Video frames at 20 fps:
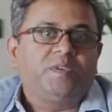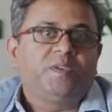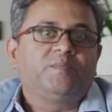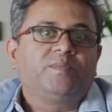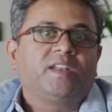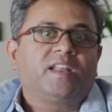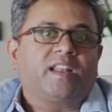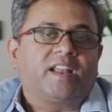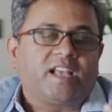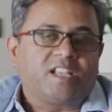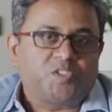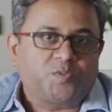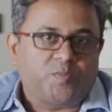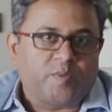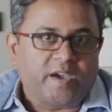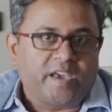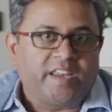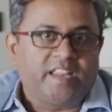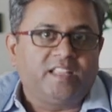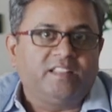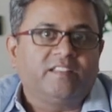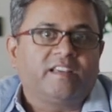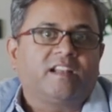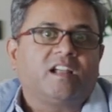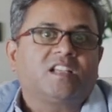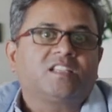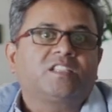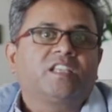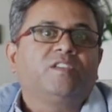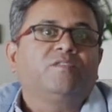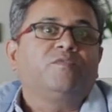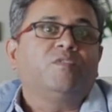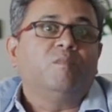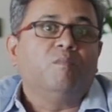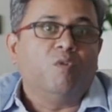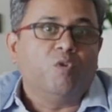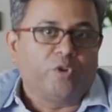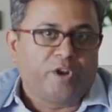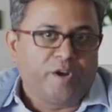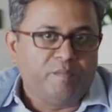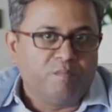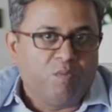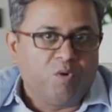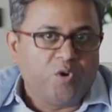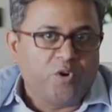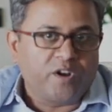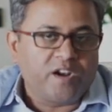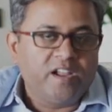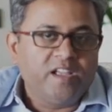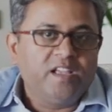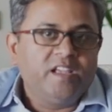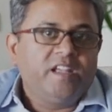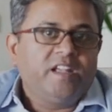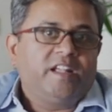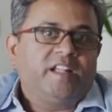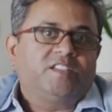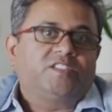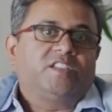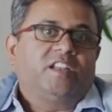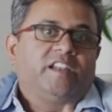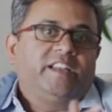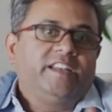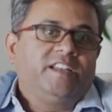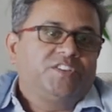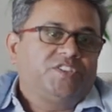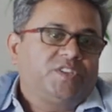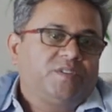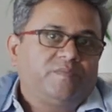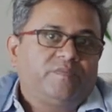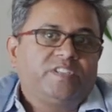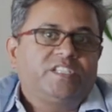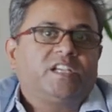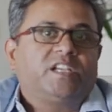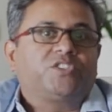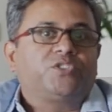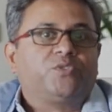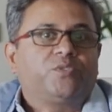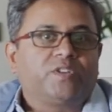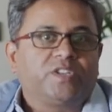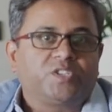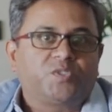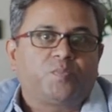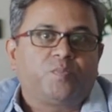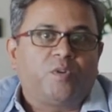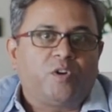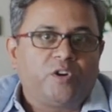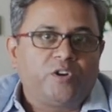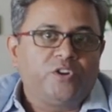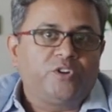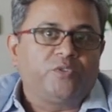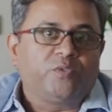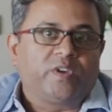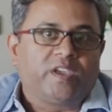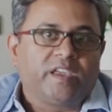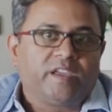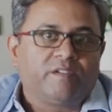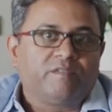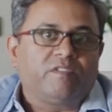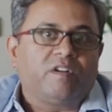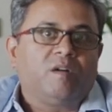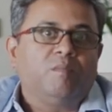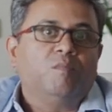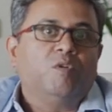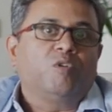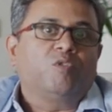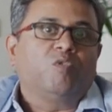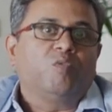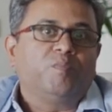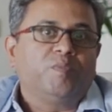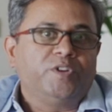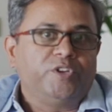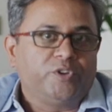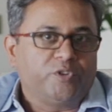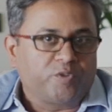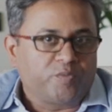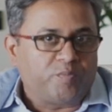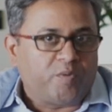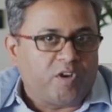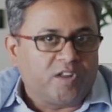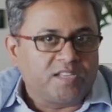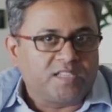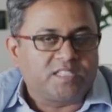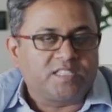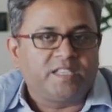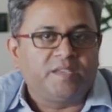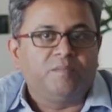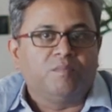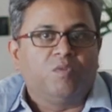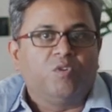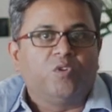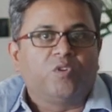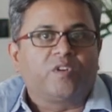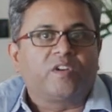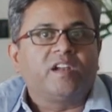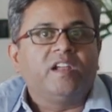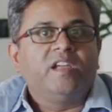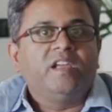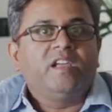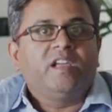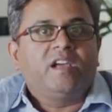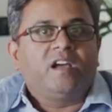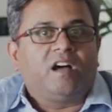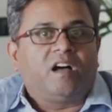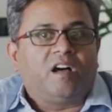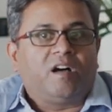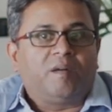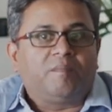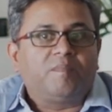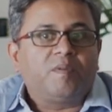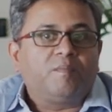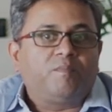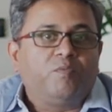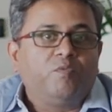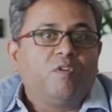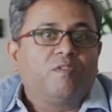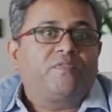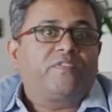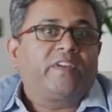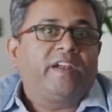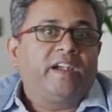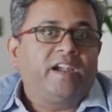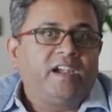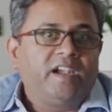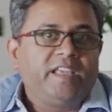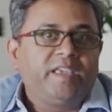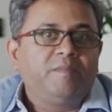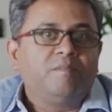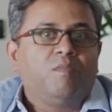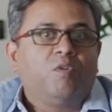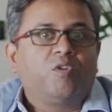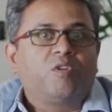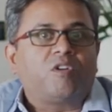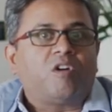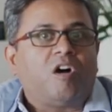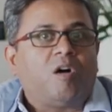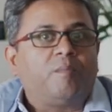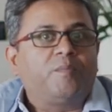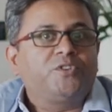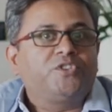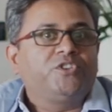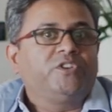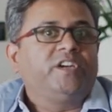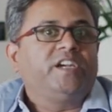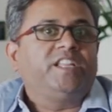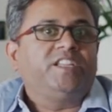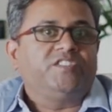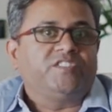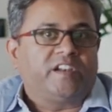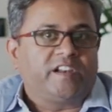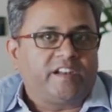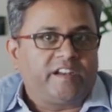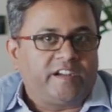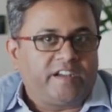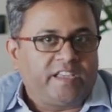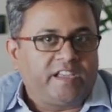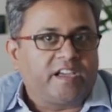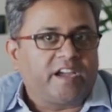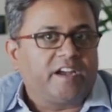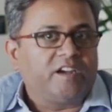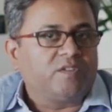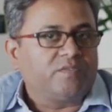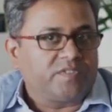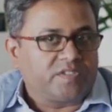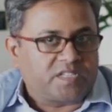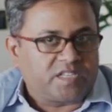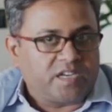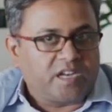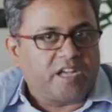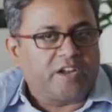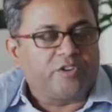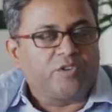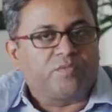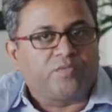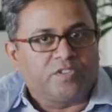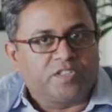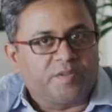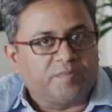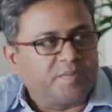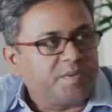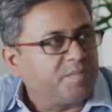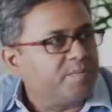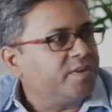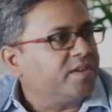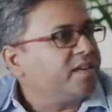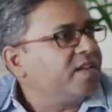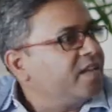People are aspiring. They're asking for more and more. It's the leadership which has to respond to give a more open door policy, more poor friendly, more opportunity generating kind of a scenario for the people.